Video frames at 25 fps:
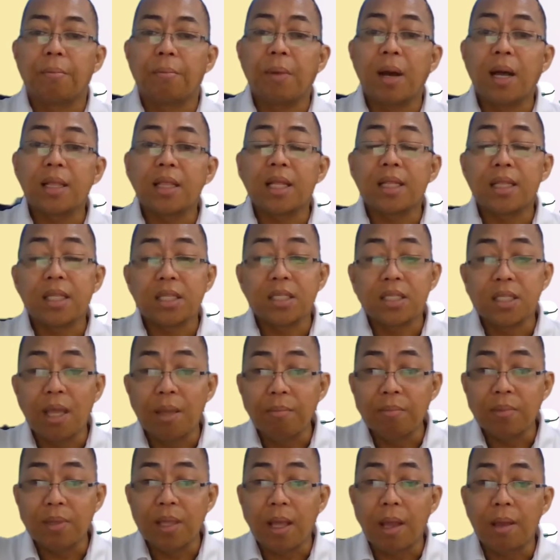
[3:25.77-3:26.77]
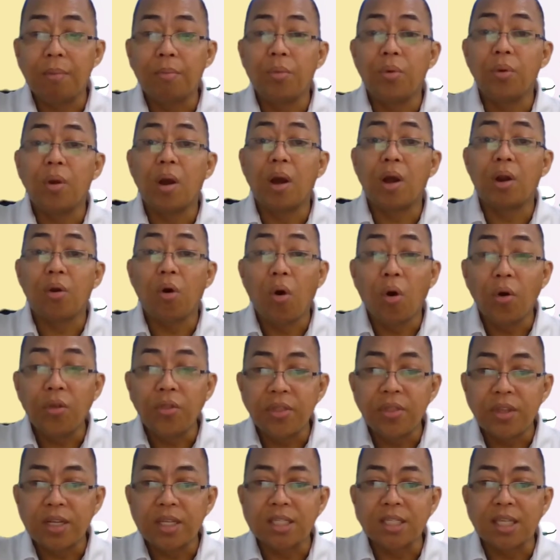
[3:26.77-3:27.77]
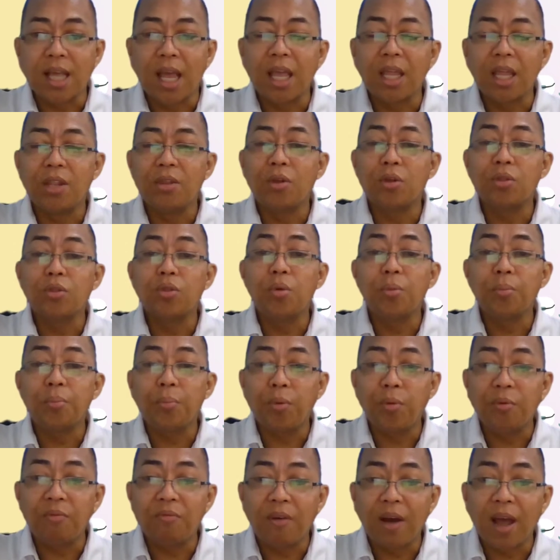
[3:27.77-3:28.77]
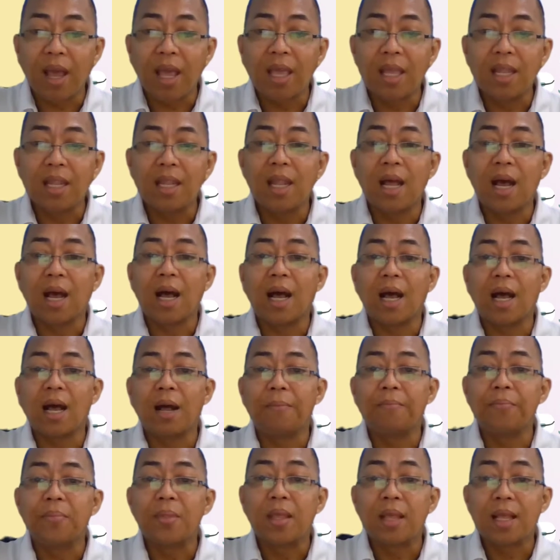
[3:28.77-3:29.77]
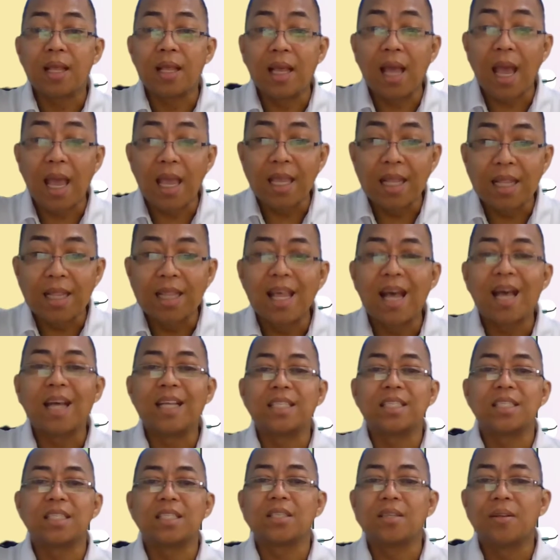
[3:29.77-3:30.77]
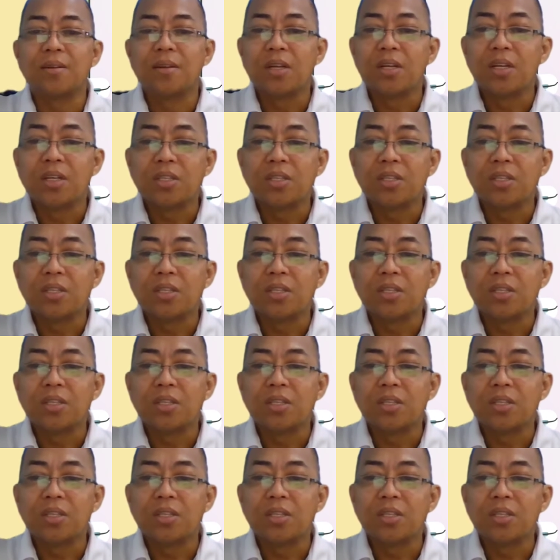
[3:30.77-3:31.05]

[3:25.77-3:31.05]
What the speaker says: But at the same time, we are on their side not to provide guidance.